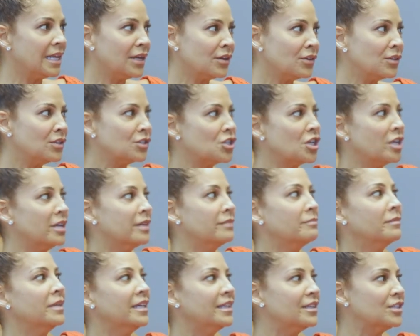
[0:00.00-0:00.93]
near the
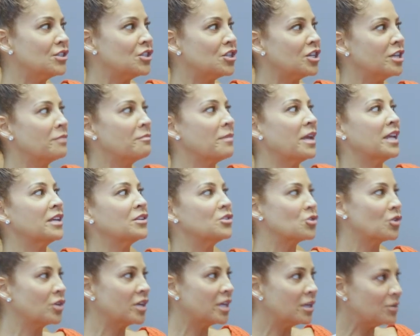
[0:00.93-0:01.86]
gym, in the gym, making
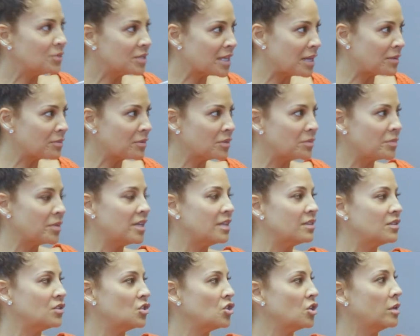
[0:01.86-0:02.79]
sure he was able to be
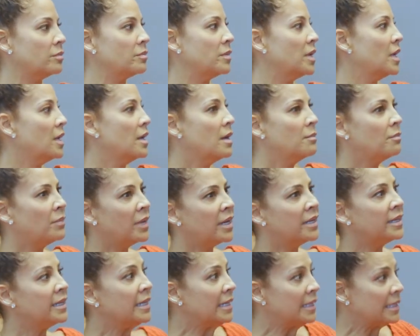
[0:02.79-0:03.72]
in the gym.
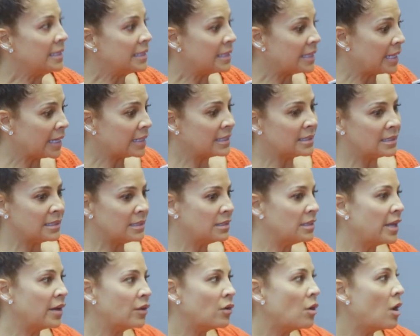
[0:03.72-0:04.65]
But
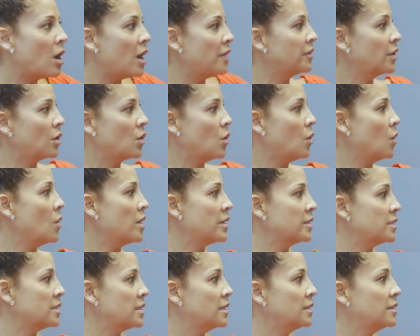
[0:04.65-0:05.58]
that they're on the
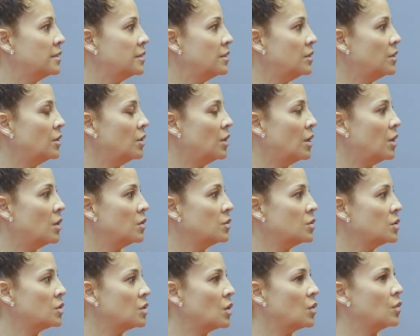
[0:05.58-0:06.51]
court. Hmm. You know,
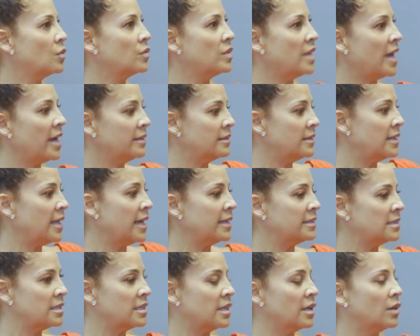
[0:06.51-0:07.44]
so that
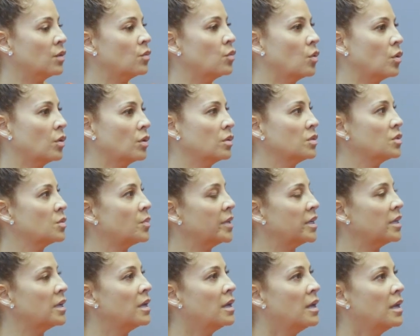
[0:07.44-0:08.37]
that's their world,
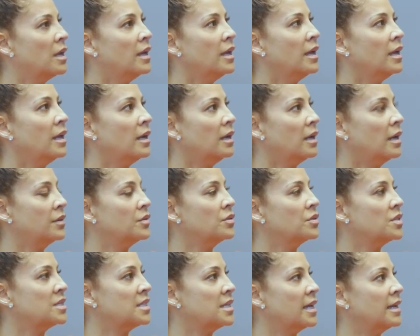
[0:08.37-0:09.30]
but in
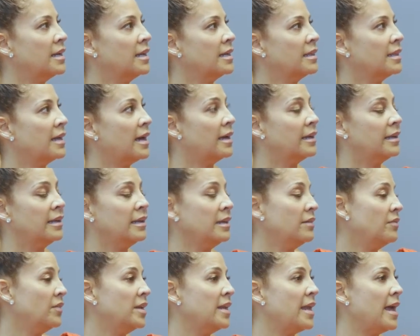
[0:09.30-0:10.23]
understanding that
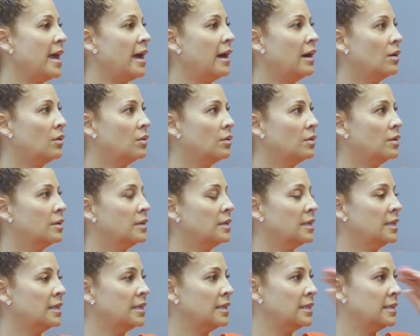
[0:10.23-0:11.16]
even now
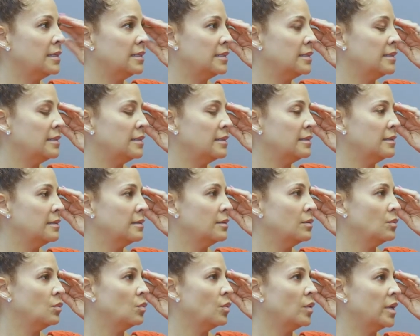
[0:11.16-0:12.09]

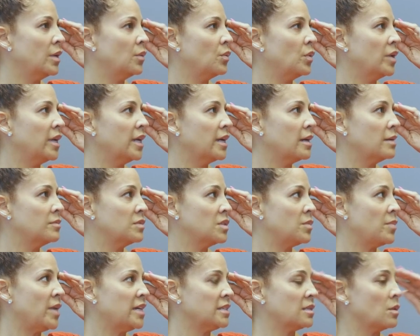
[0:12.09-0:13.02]
when, when it comes
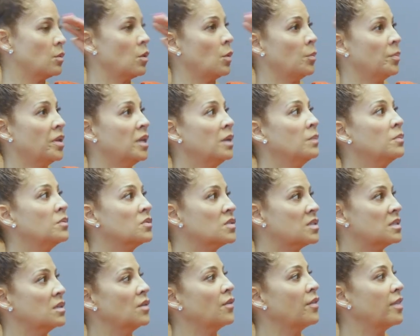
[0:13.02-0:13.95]
to basketball, people
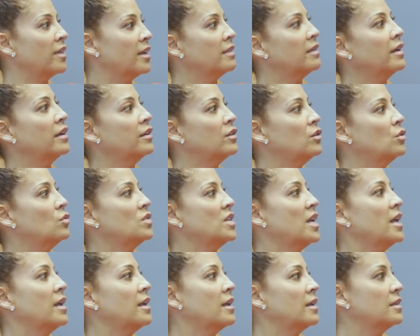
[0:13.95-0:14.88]
still think that you
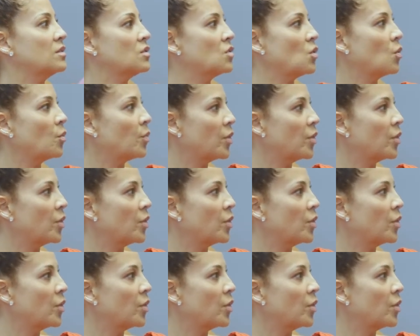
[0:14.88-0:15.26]
take it so